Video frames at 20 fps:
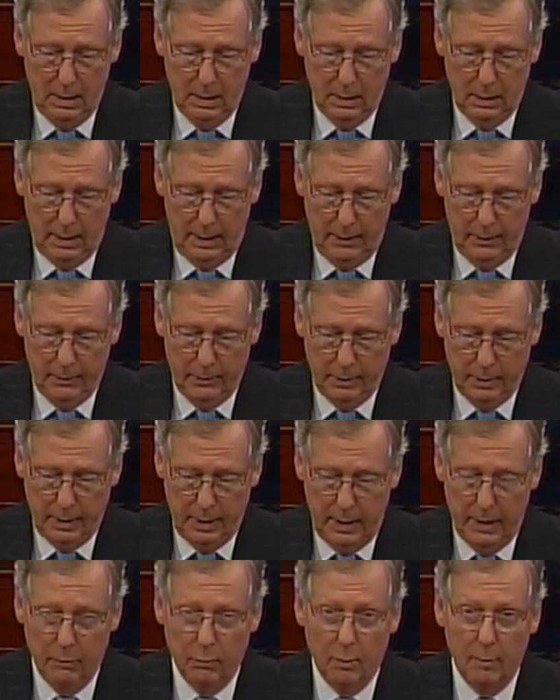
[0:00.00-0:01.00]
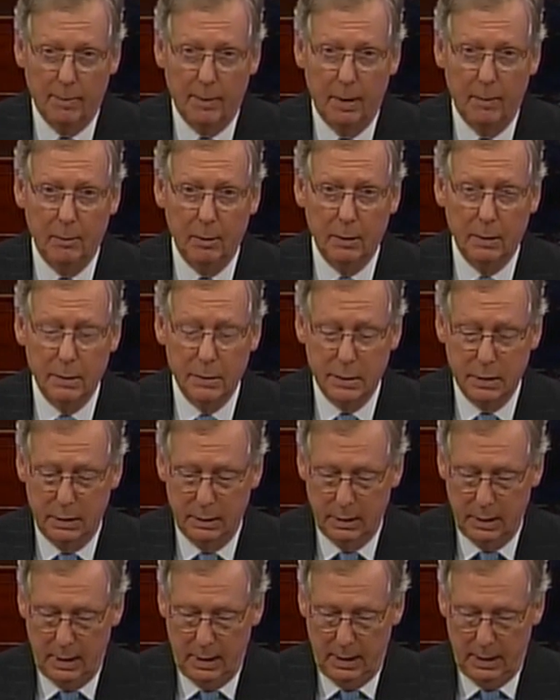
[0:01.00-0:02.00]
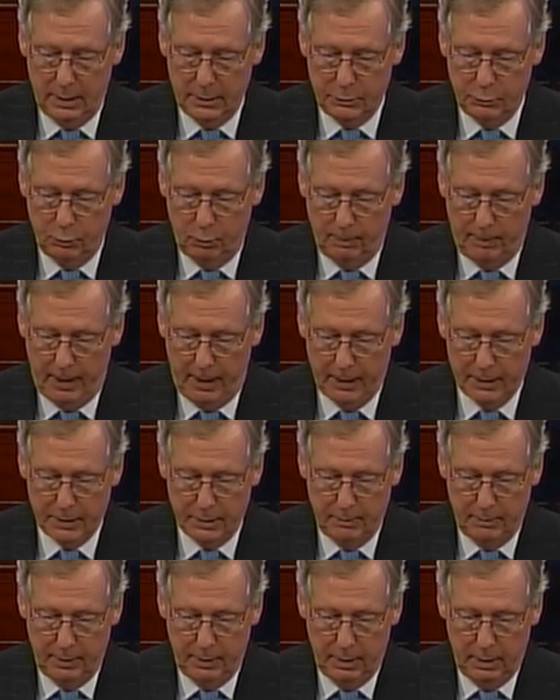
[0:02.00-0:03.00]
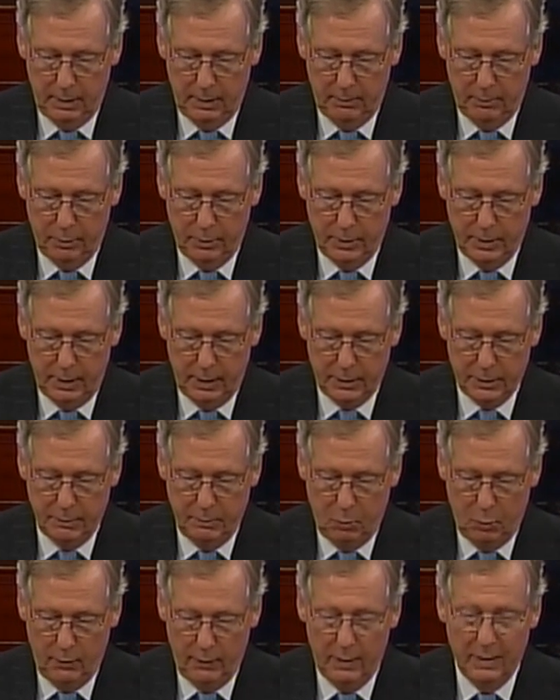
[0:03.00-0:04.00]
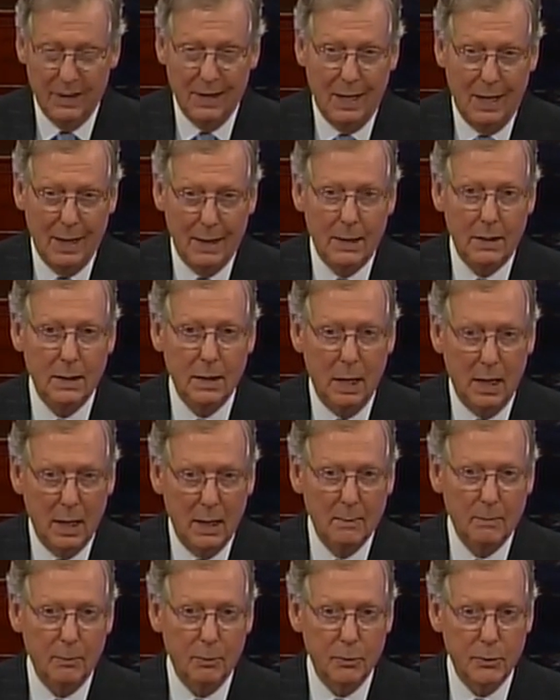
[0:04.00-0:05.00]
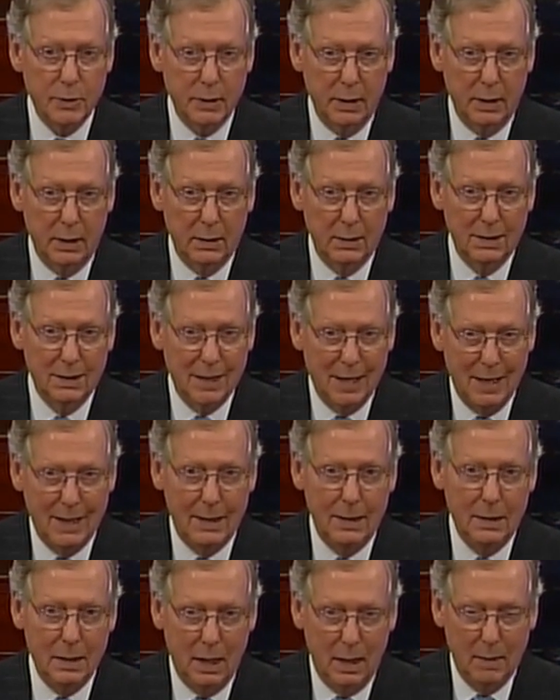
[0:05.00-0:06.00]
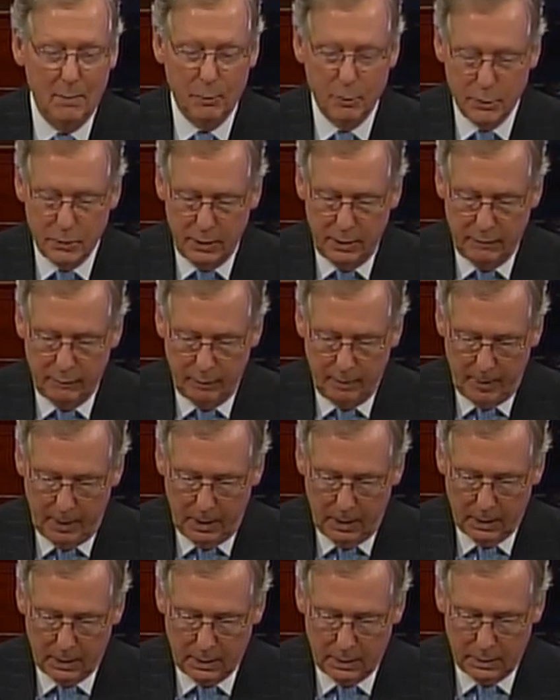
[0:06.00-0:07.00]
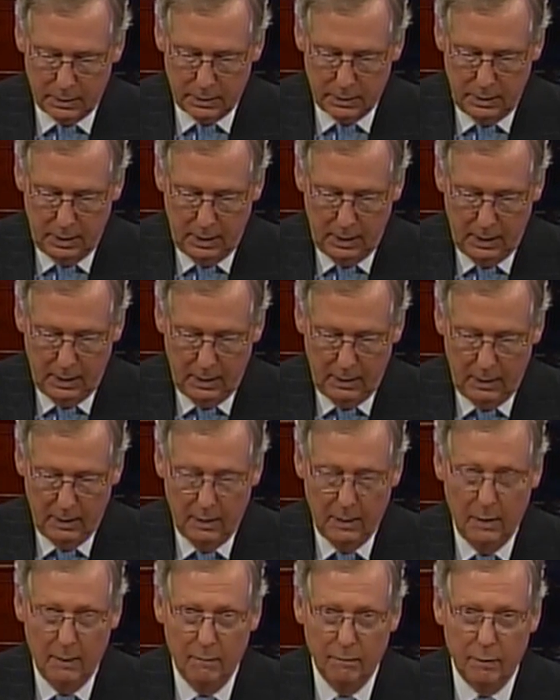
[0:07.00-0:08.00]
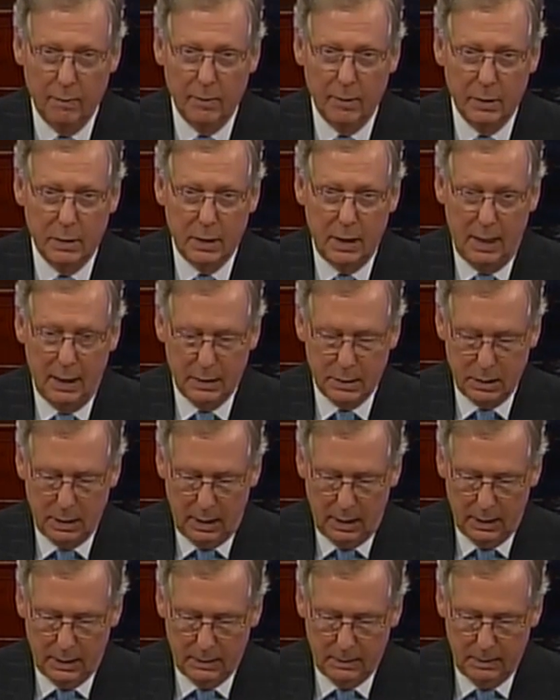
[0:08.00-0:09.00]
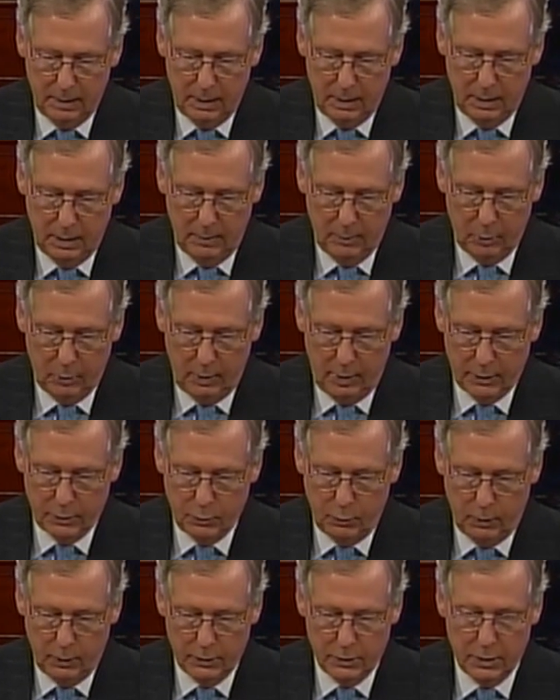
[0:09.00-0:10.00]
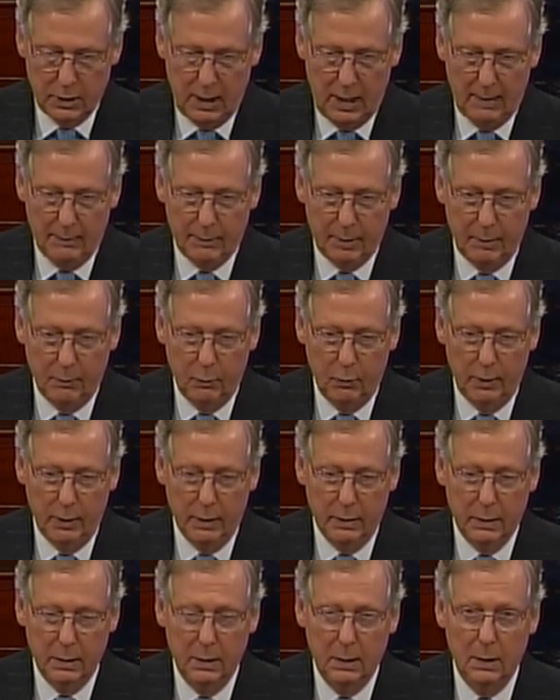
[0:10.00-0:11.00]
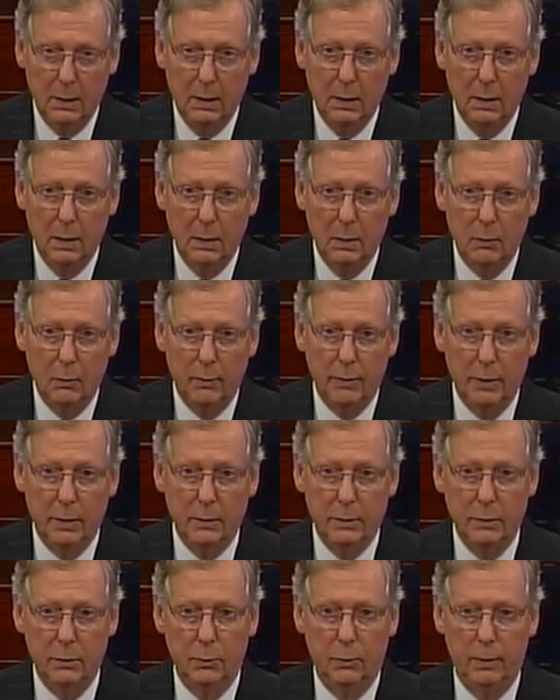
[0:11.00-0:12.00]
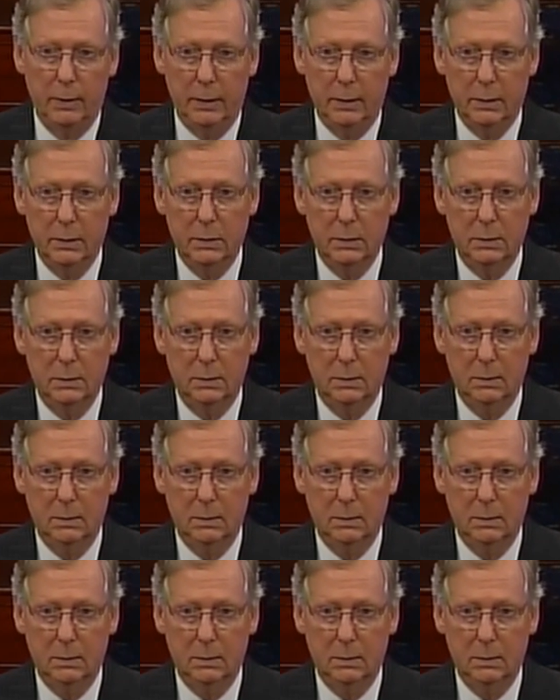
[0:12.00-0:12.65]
Later today, Republicans in the House will pass a bill that protects more than 99% of Americans from the tax hike Democrats want to slap them with within 2 weeks.